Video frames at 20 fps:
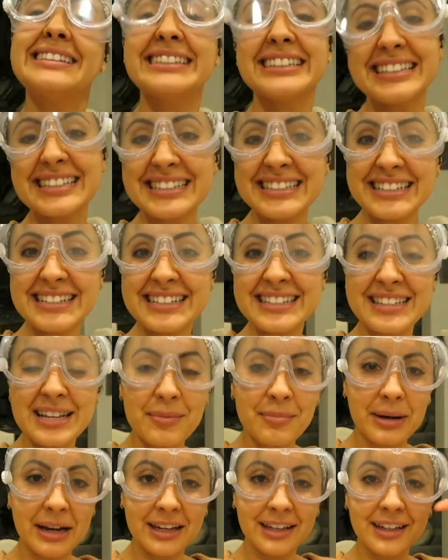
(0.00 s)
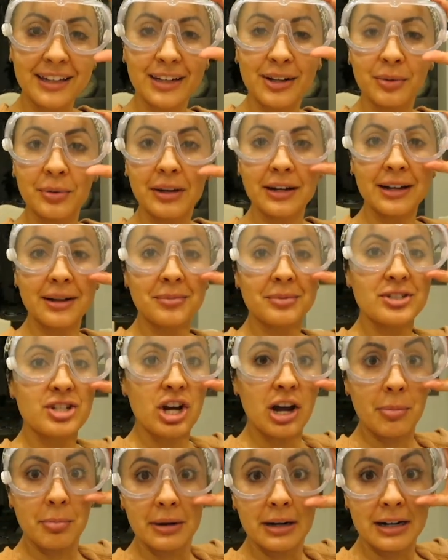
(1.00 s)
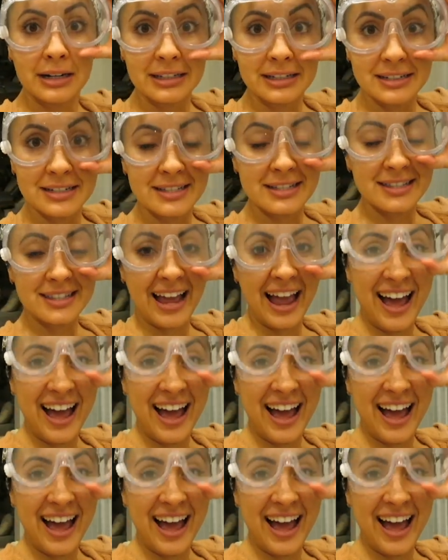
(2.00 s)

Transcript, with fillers: This is my gear when I'm chopping onions.